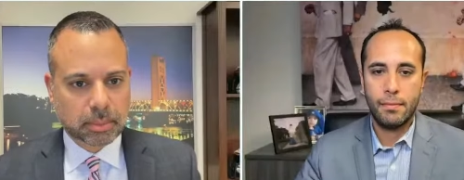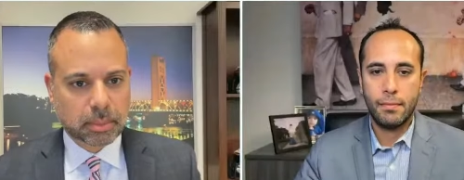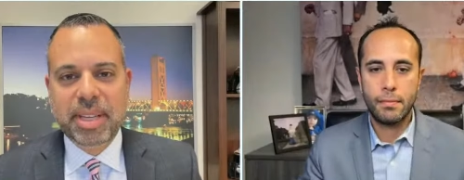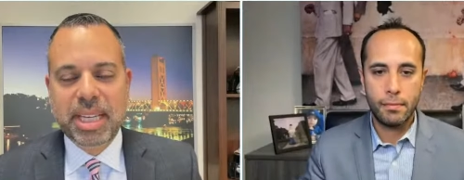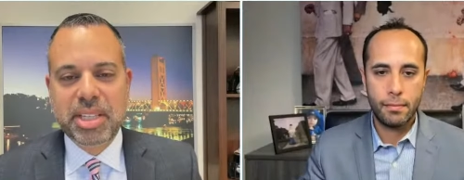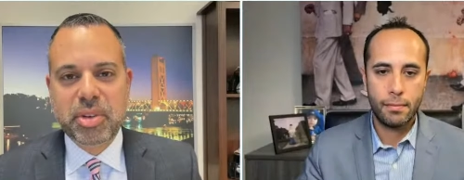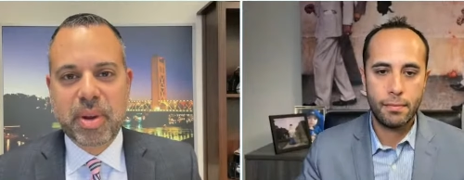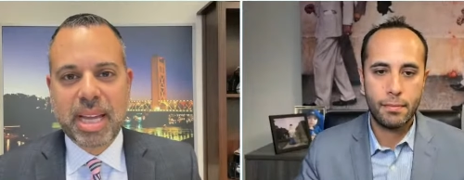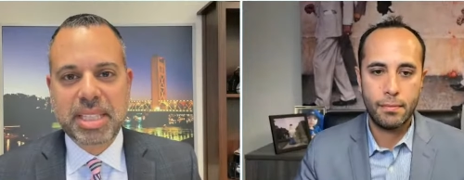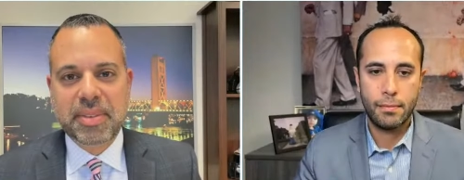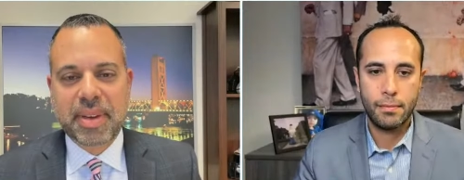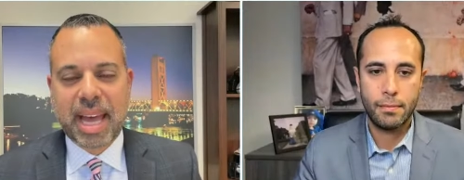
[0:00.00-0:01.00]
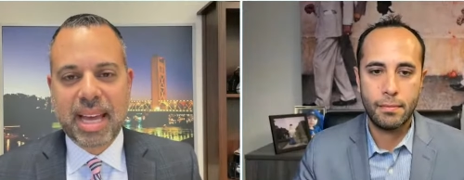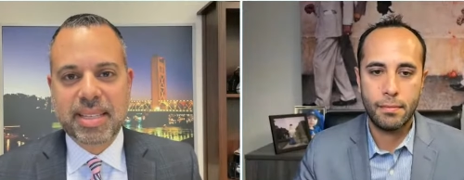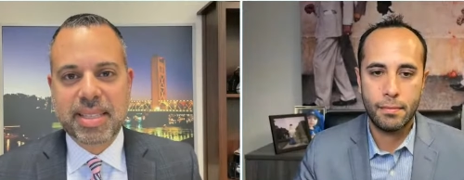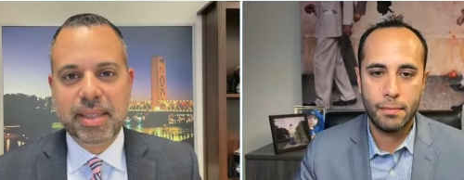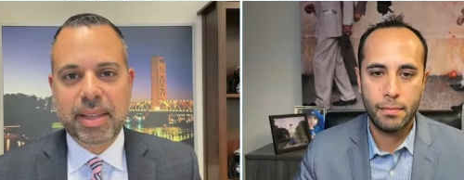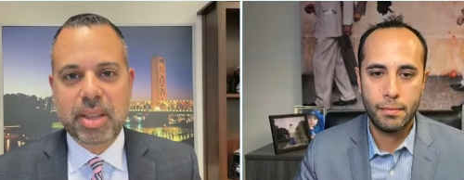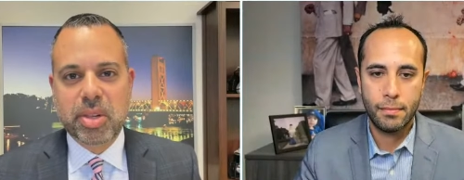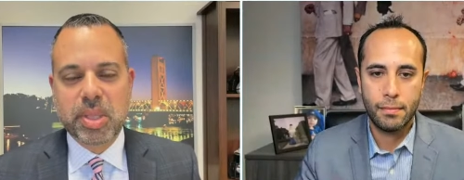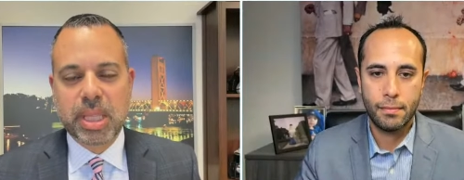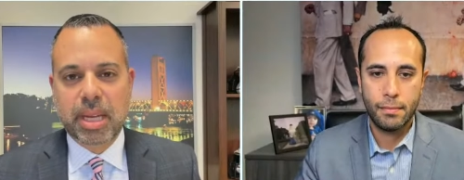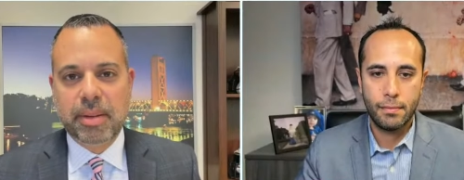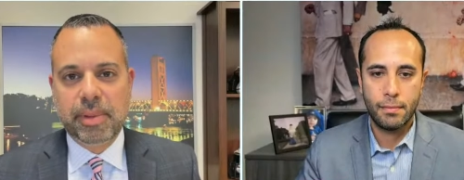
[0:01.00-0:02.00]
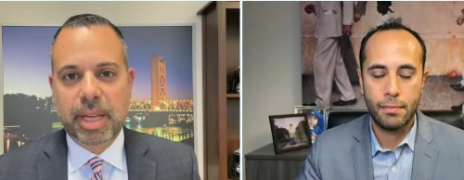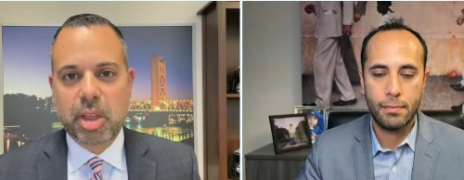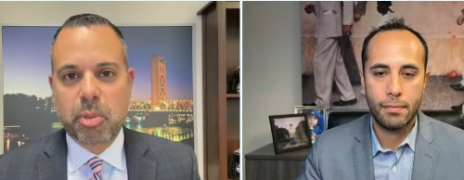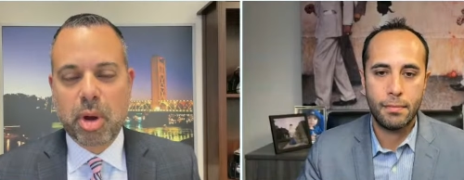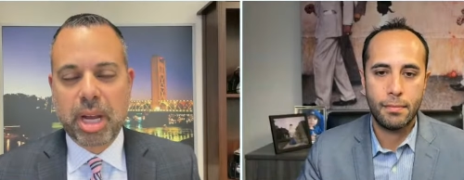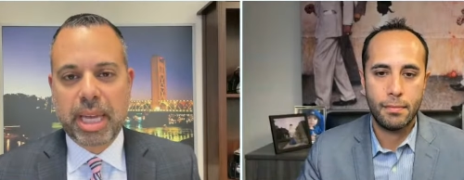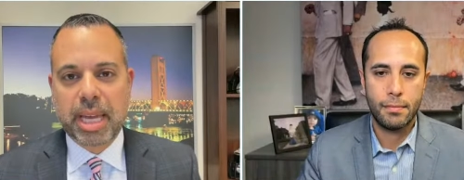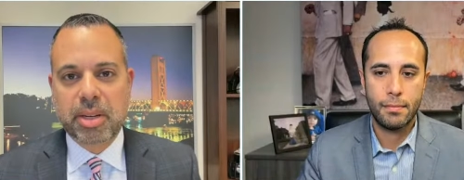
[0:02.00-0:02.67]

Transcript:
Speaker 1: An interactive ACSA legislative lunch break.